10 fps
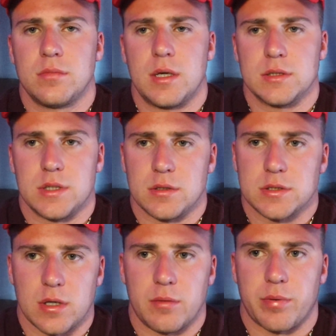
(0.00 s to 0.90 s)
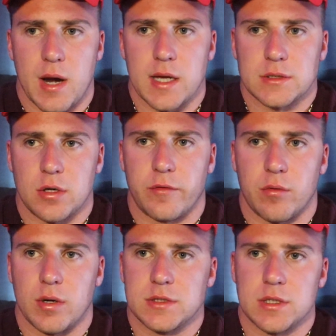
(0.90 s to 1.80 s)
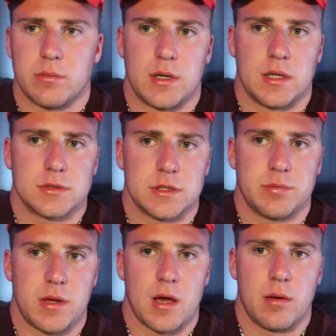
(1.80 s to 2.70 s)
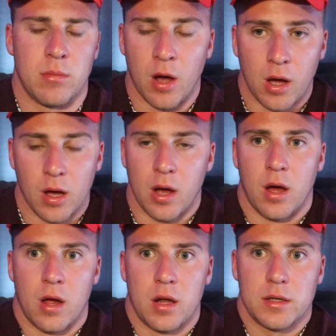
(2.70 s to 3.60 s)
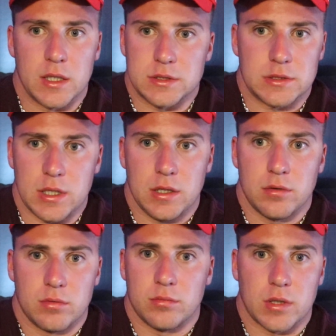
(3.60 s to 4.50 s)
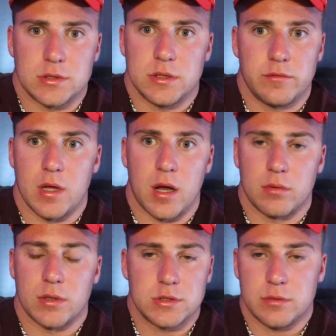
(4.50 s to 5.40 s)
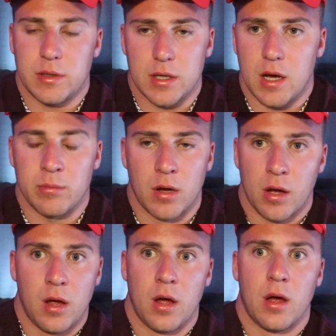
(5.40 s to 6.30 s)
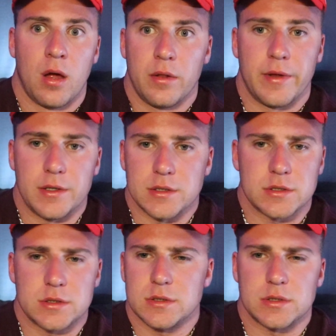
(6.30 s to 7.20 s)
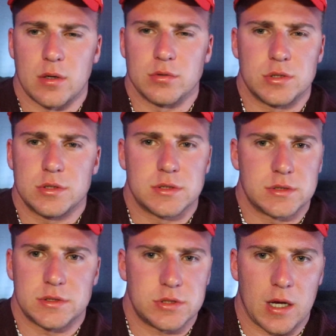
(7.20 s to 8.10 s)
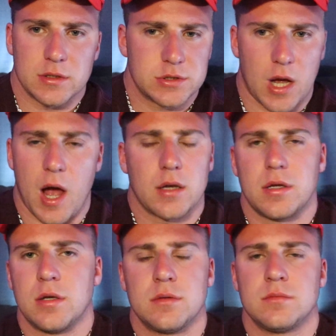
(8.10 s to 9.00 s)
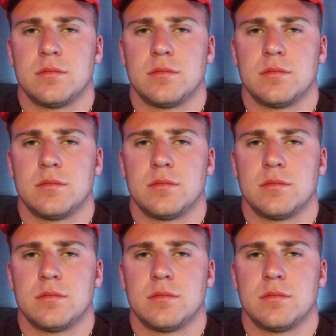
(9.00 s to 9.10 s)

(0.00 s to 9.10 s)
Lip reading: Because you're so pressed over what someone else has become. They see you and what you've done and what you become. They're just so shell-shocked.